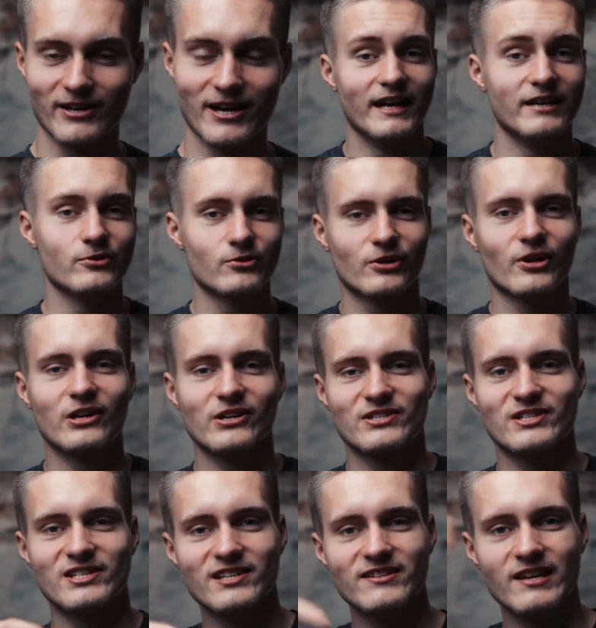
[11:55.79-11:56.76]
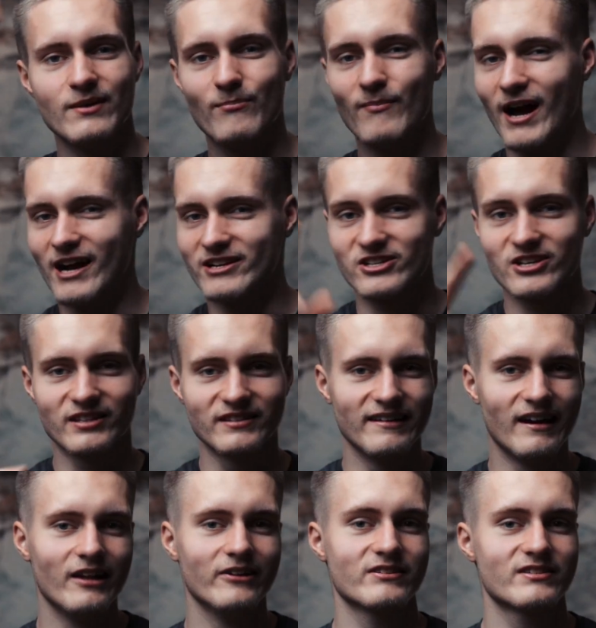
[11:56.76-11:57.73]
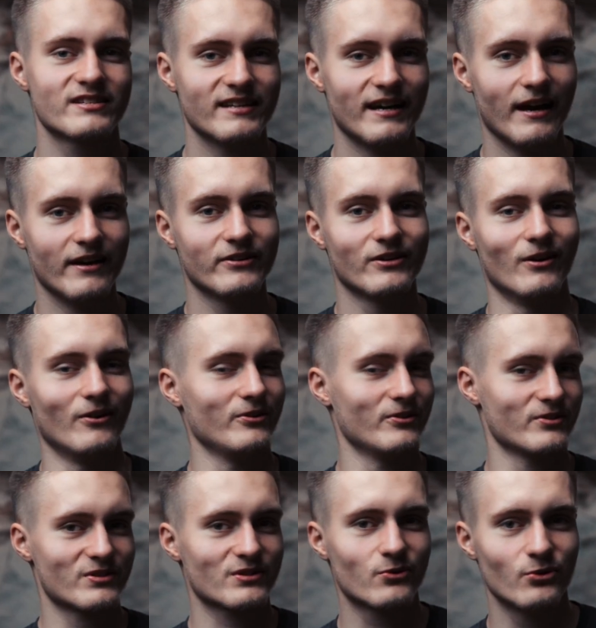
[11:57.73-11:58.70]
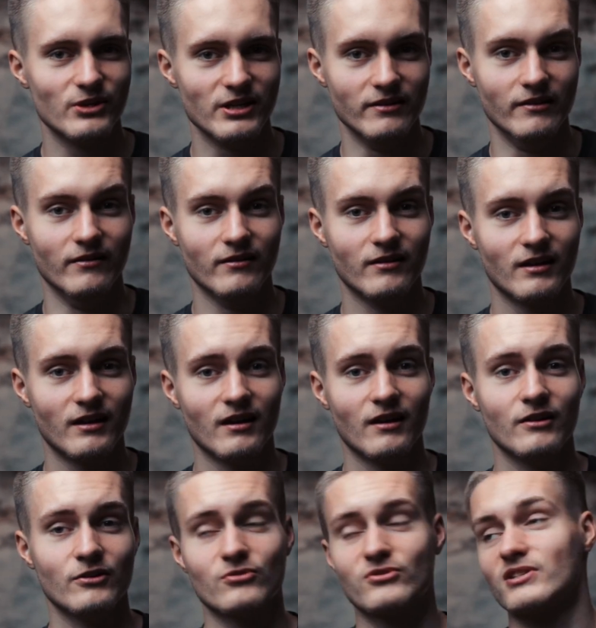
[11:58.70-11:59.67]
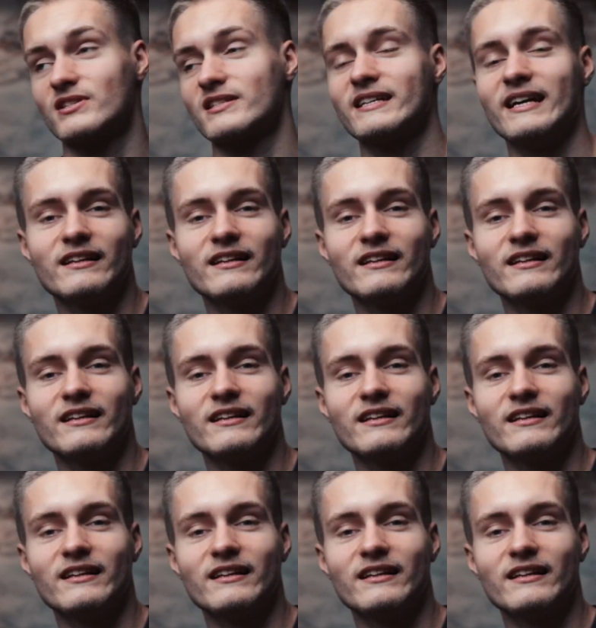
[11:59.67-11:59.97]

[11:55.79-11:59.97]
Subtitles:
and you're gonna see the magic dollar sign on your screen. You just